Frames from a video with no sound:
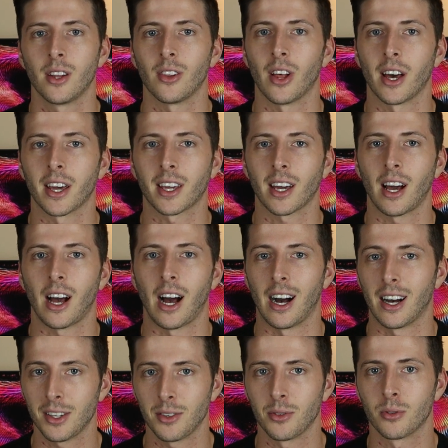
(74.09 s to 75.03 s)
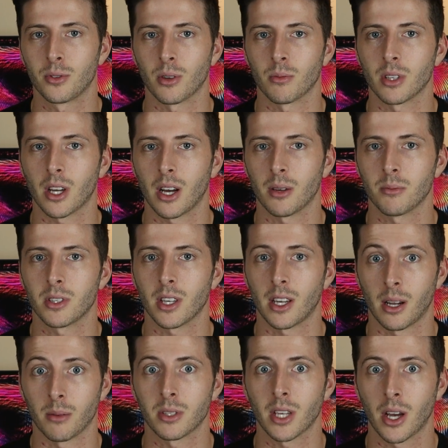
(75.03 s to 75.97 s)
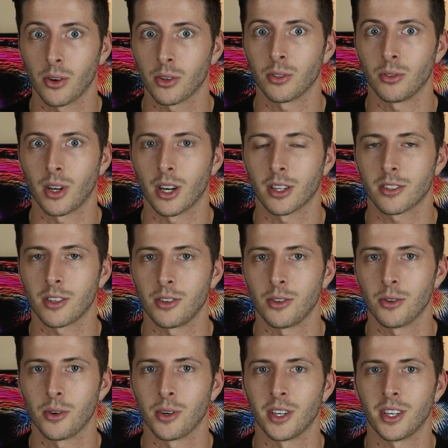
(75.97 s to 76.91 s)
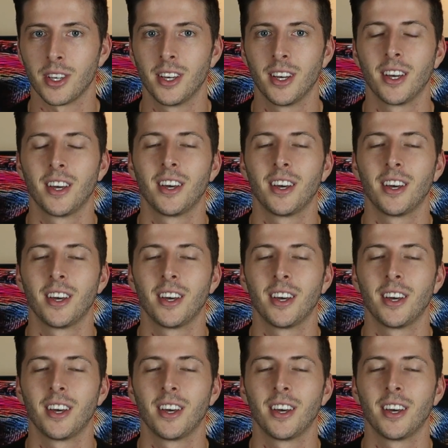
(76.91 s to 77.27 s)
like I do sometimes, and I'm telling you not to do it,